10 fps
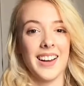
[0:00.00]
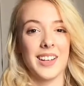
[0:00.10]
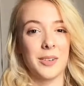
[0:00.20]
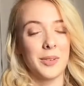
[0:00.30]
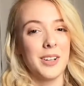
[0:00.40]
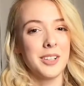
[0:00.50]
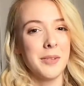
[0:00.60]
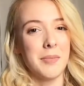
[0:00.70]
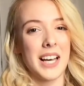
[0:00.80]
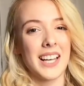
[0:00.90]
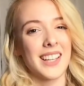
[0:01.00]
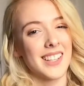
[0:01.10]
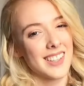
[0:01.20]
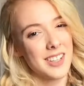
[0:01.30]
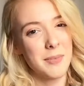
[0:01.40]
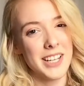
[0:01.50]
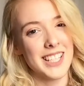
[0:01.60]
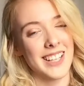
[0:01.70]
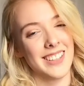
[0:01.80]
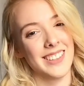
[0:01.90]
Hi, welcome back to my
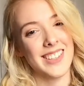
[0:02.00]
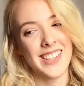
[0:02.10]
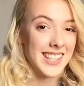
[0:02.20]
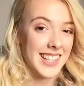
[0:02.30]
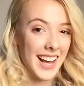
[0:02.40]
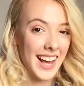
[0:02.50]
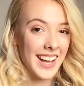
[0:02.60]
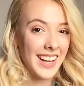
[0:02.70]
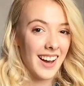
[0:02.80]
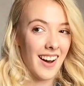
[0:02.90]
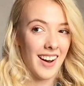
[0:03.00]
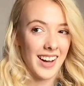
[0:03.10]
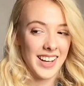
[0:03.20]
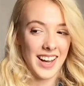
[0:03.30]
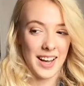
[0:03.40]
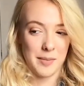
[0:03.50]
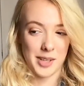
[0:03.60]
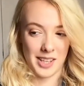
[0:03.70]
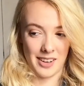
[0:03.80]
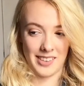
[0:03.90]
channel. Today I
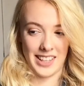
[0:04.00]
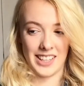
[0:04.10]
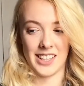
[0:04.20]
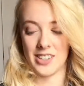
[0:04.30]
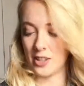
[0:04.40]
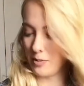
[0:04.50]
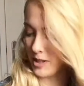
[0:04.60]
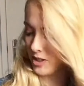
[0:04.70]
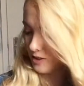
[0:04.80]
am going to be